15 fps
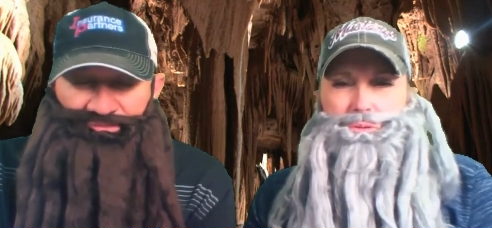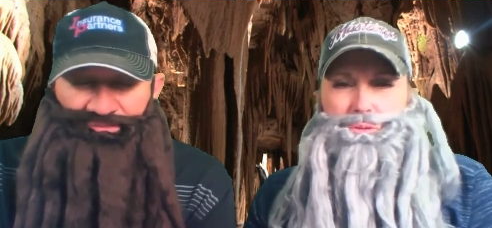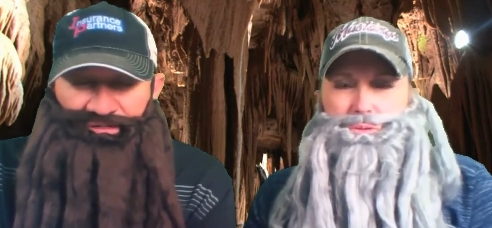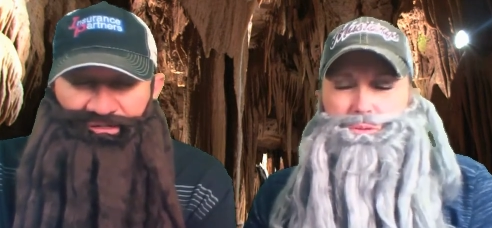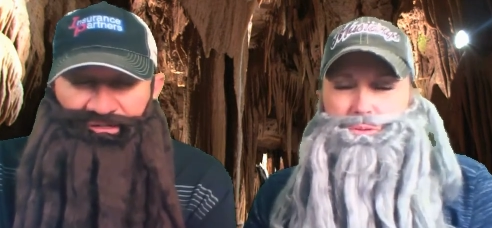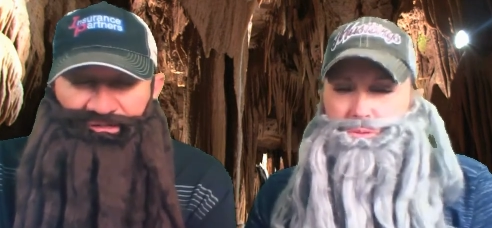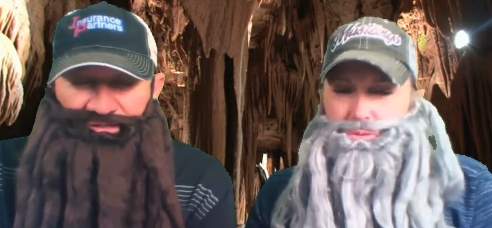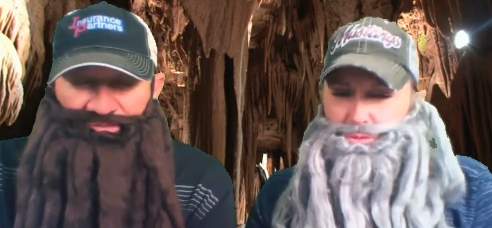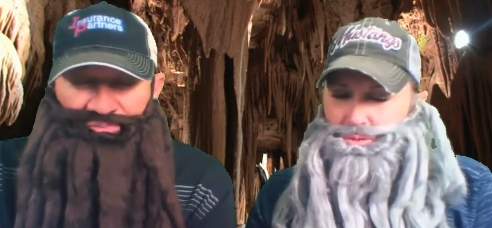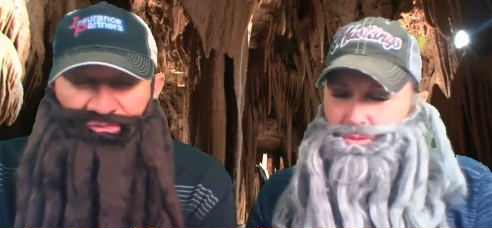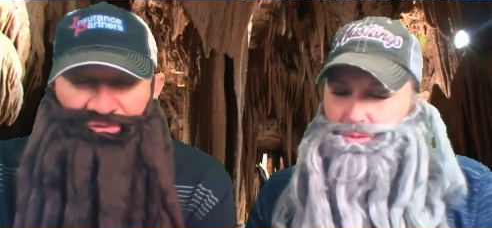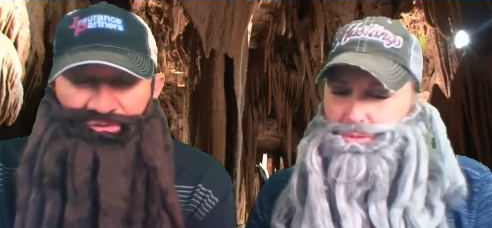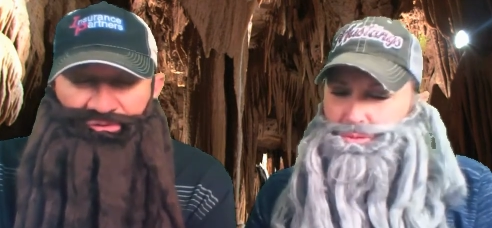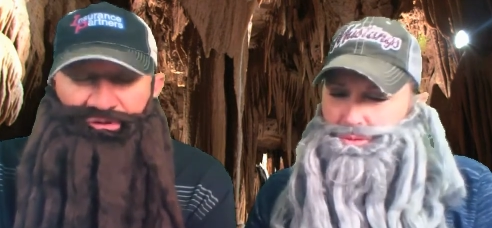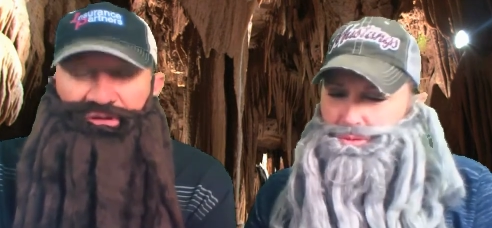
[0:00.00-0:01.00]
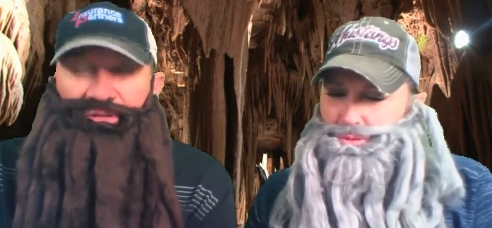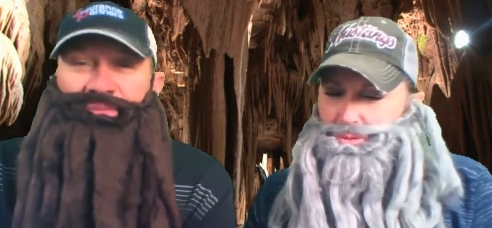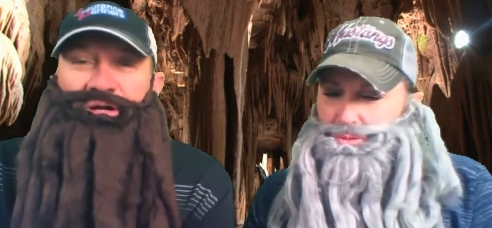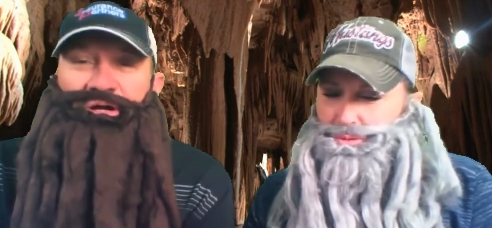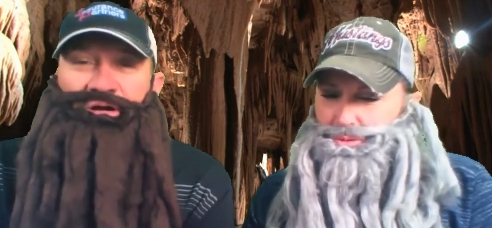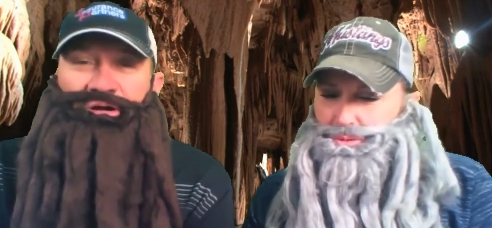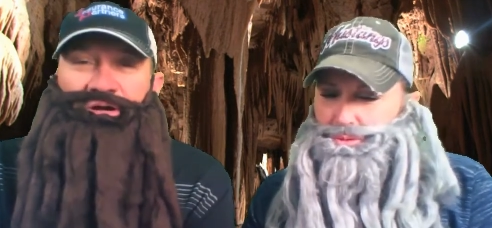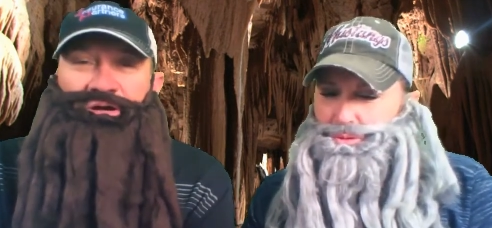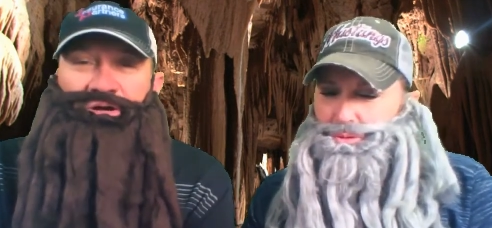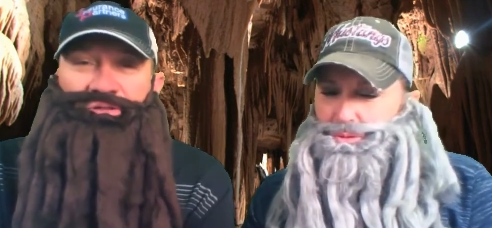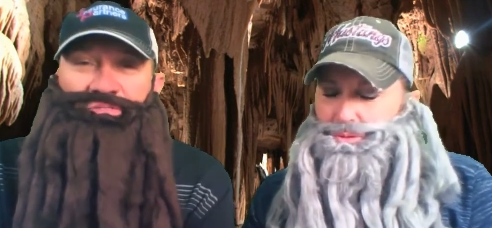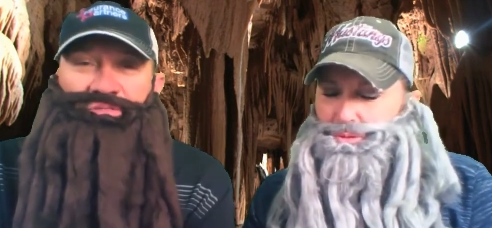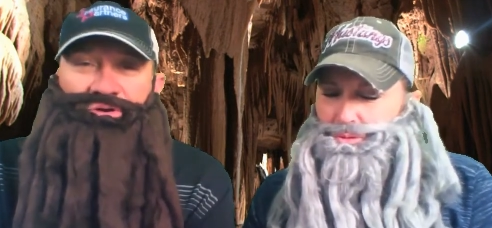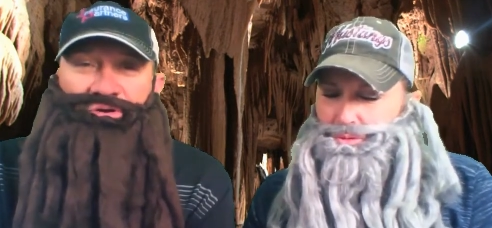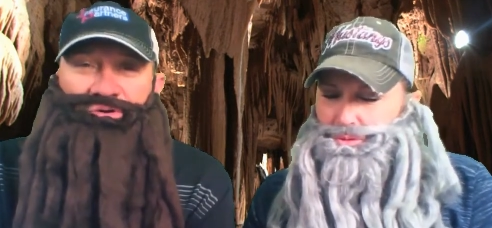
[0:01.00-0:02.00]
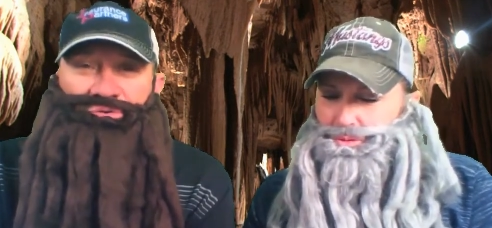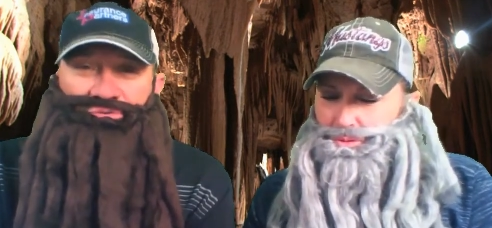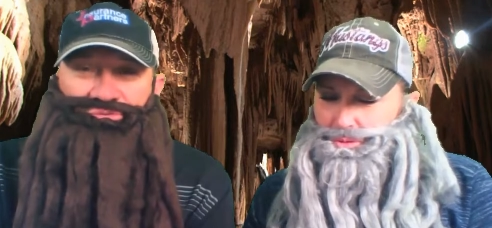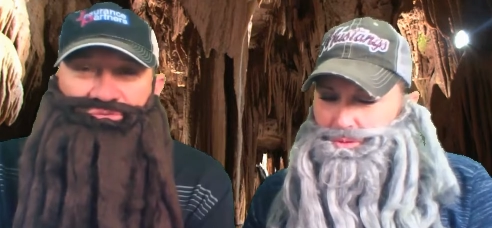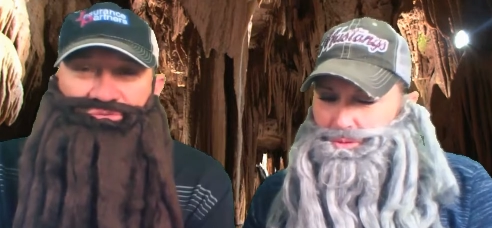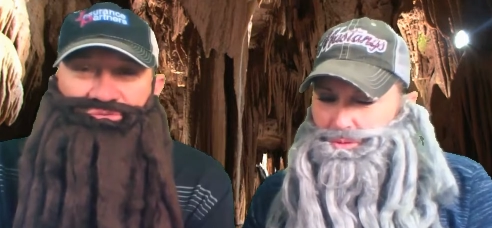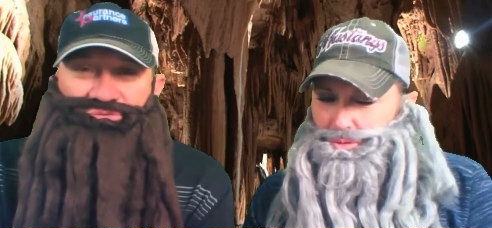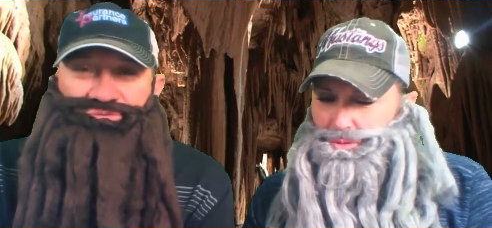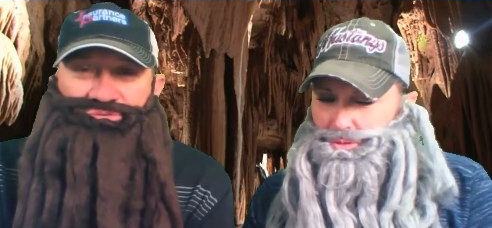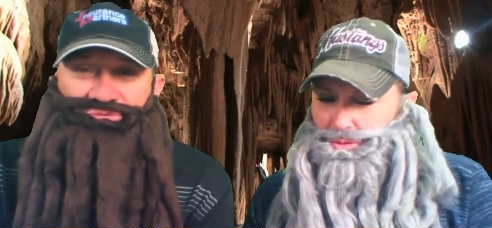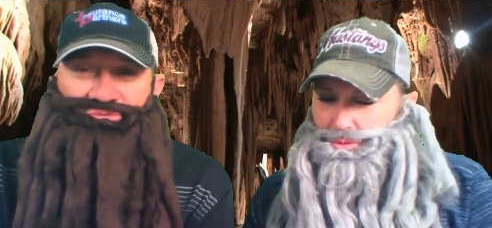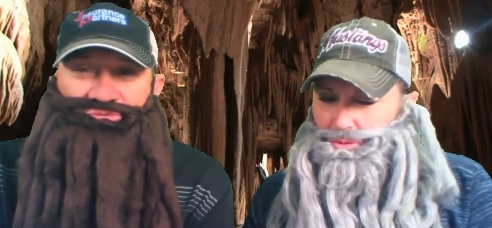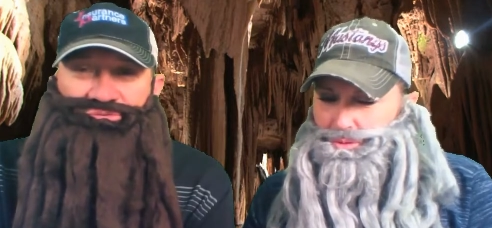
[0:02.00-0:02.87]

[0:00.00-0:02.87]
Speaker 1: in the reading program, all those